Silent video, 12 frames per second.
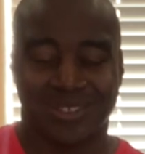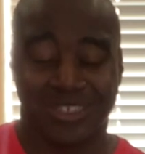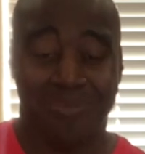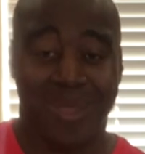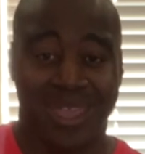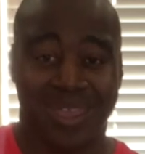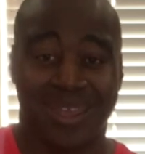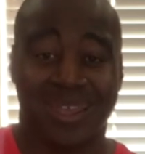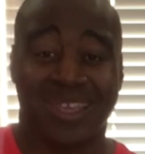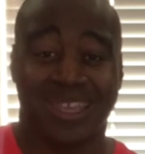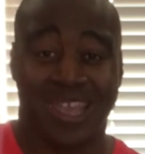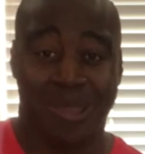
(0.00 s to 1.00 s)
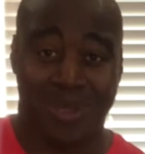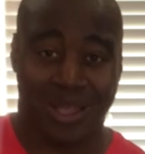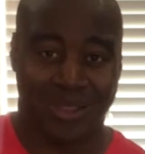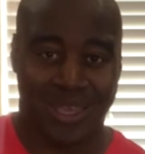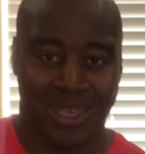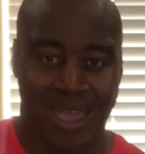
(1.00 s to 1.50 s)
to make it
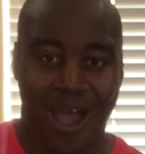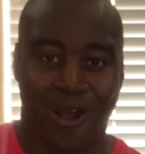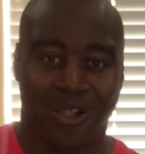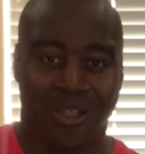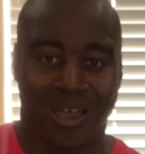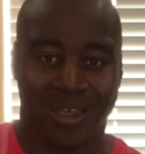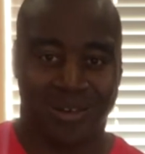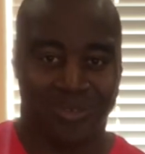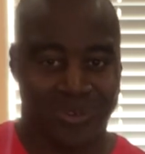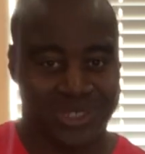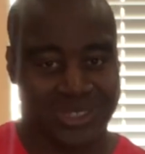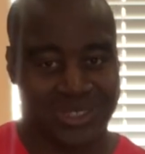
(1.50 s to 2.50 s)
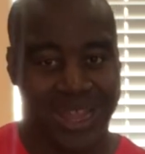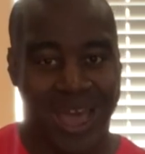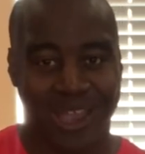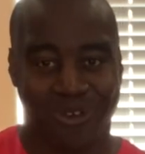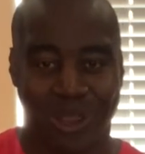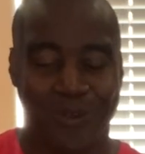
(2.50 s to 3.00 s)
chemically alkaline which is
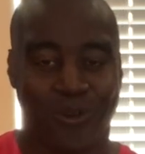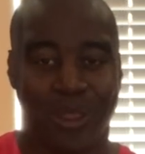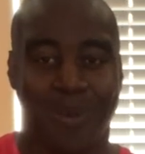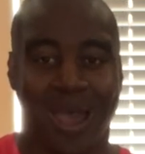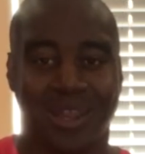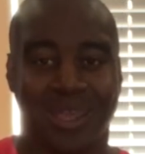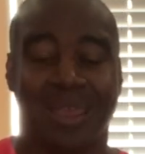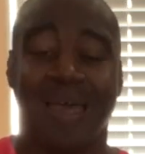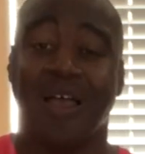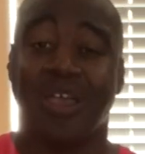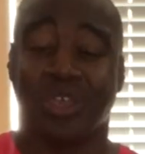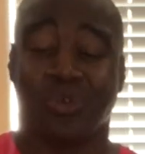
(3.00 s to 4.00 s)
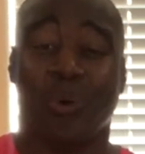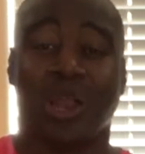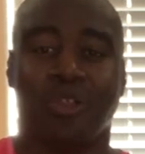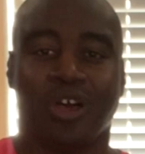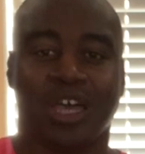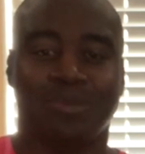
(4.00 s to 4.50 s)
not great for the body. You want
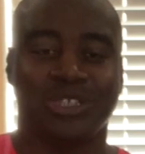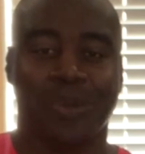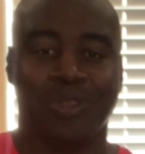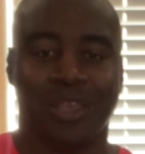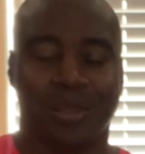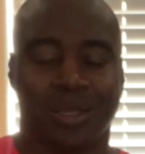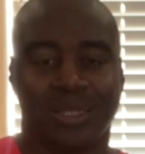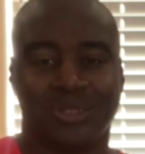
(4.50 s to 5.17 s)
to look up something?